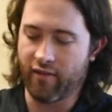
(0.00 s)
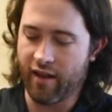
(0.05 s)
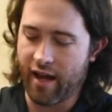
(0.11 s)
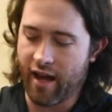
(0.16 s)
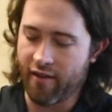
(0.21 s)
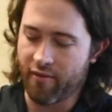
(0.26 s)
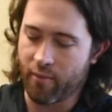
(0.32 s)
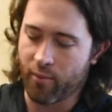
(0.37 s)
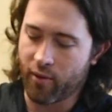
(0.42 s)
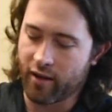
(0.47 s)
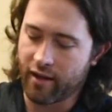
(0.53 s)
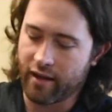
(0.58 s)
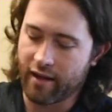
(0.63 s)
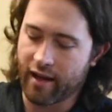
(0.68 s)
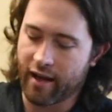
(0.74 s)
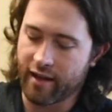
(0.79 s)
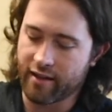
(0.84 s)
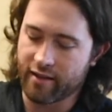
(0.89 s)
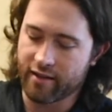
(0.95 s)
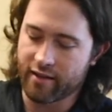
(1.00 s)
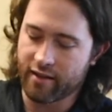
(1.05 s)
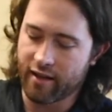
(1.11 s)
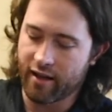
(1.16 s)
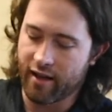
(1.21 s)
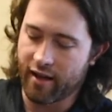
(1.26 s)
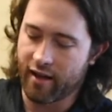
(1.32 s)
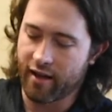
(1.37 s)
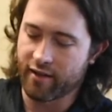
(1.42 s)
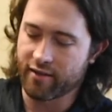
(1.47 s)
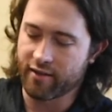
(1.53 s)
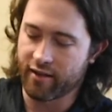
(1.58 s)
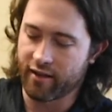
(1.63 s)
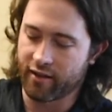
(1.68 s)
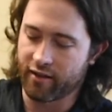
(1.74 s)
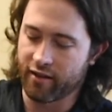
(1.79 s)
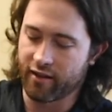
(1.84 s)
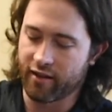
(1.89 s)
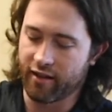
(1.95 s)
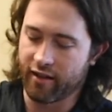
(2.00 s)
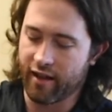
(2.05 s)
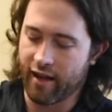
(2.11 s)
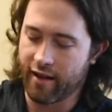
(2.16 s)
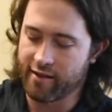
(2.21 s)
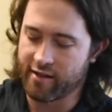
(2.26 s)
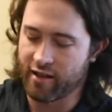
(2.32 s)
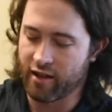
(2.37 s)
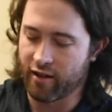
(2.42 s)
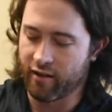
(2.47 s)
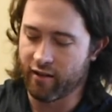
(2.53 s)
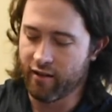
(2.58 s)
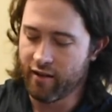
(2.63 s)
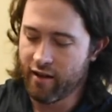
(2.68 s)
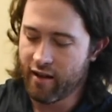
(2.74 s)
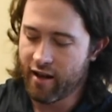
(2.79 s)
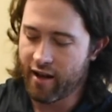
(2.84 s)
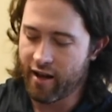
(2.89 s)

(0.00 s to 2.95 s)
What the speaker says: they have a pretty nice slick looking case here.